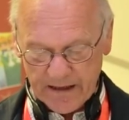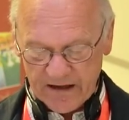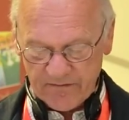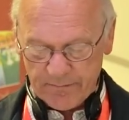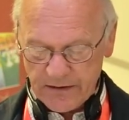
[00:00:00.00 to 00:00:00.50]

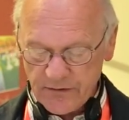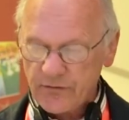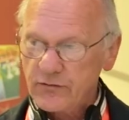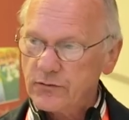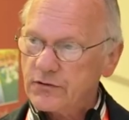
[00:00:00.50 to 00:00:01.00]
have been
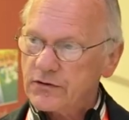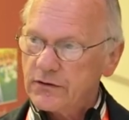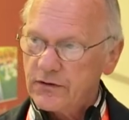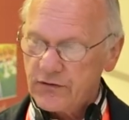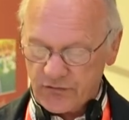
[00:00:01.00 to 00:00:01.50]
the route
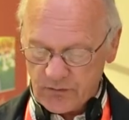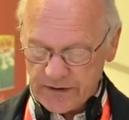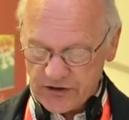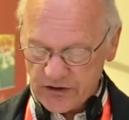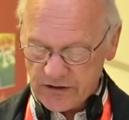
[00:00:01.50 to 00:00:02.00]
through
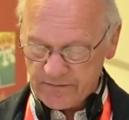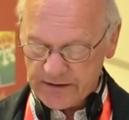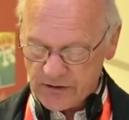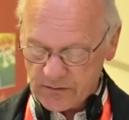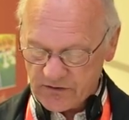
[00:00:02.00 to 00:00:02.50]
which
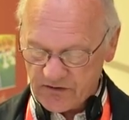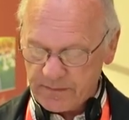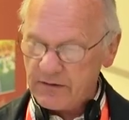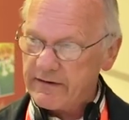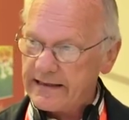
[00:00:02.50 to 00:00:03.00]
individuals
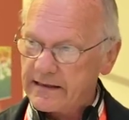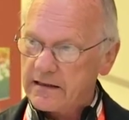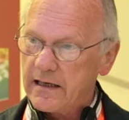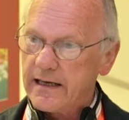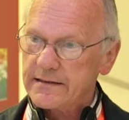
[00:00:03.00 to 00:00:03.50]
have been
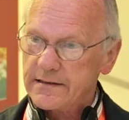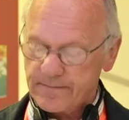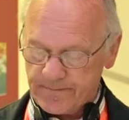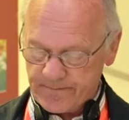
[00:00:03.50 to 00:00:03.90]
radicalized.